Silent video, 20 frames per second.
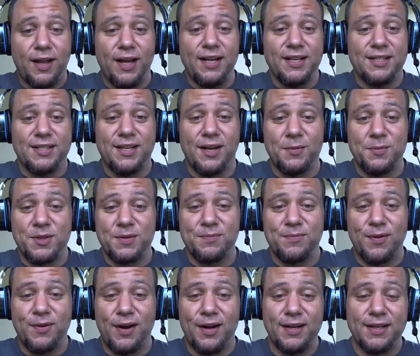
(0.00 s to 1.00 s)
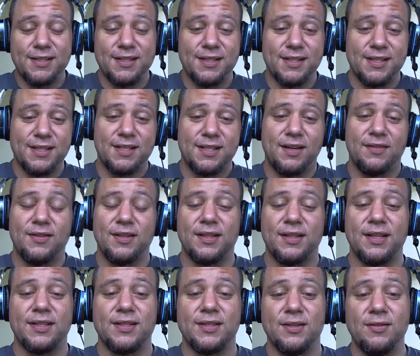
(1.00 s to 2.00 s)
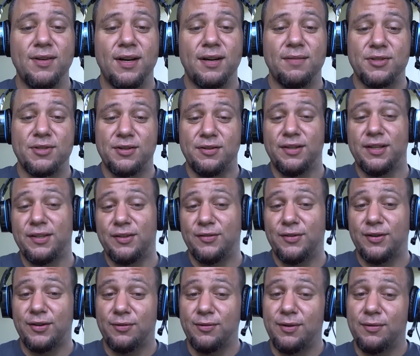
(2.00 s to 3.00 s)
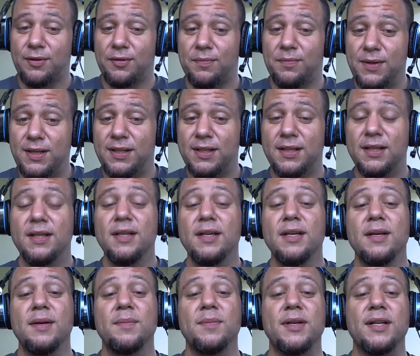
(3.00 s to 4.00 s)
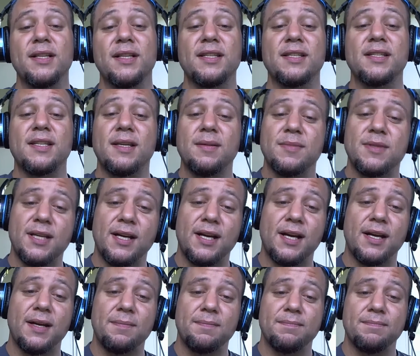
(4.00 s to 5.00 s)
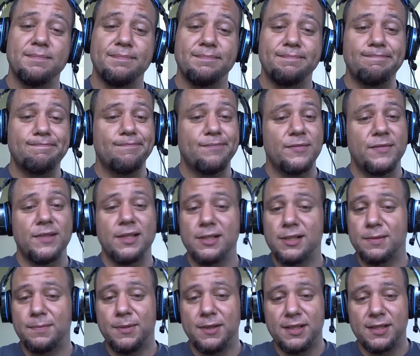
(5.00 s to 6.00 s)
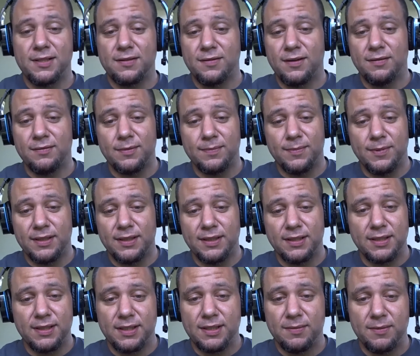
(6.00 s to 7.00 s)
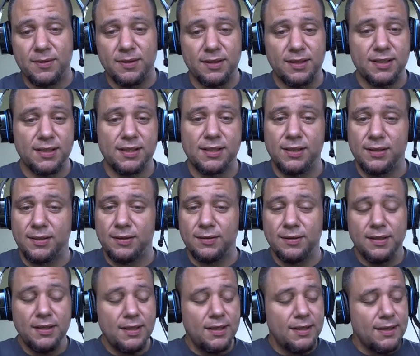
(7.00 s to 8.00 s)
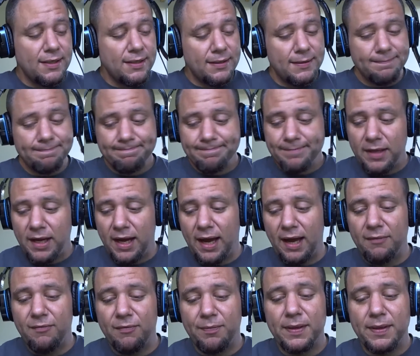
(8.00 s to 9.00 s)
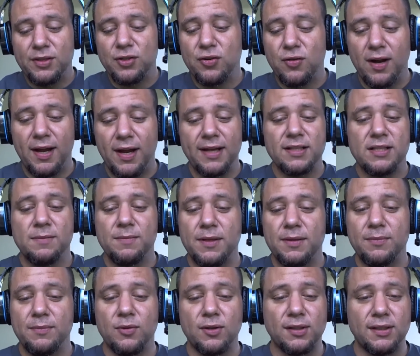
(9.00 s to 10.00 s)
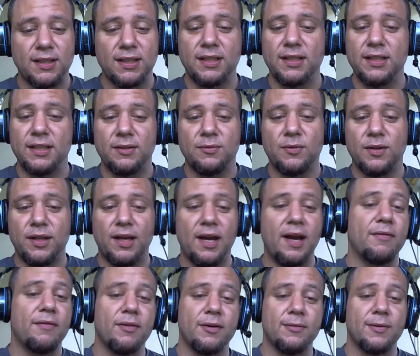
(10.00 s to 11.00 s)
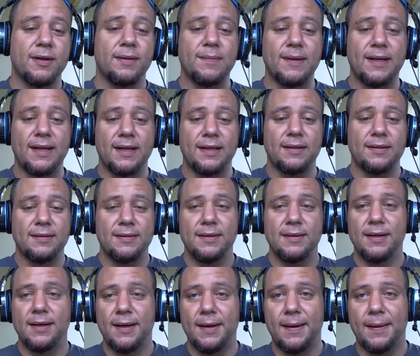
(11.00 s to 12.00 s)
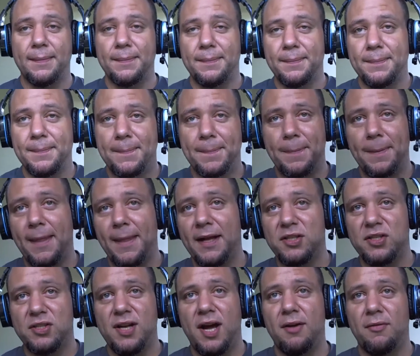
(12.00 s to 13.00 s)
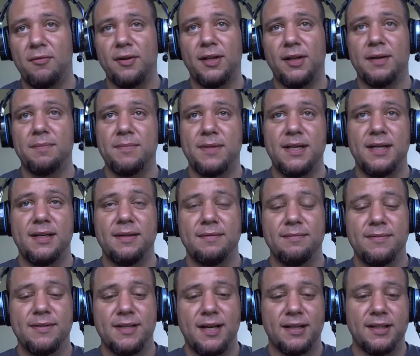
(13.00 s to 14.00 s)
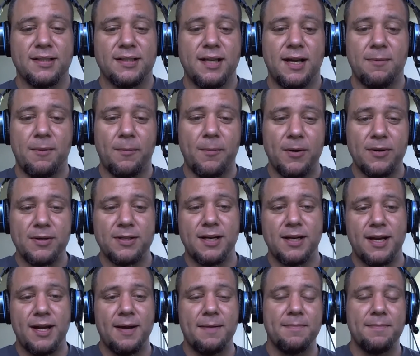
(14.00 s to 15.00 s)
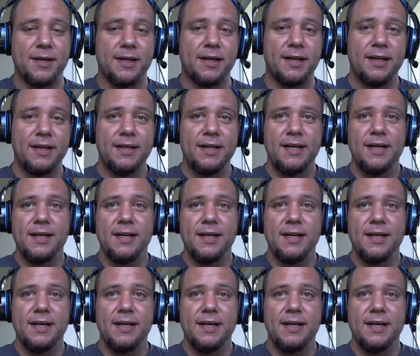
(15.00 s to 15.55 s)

flies and products and the stuff that they do, and I'm sure they don't agree with me, but at the same time, there's a place for everybody in this community. So I've been trying to be more lenient with everyone, man. Um, it's not really me. It's not the type of person I am, but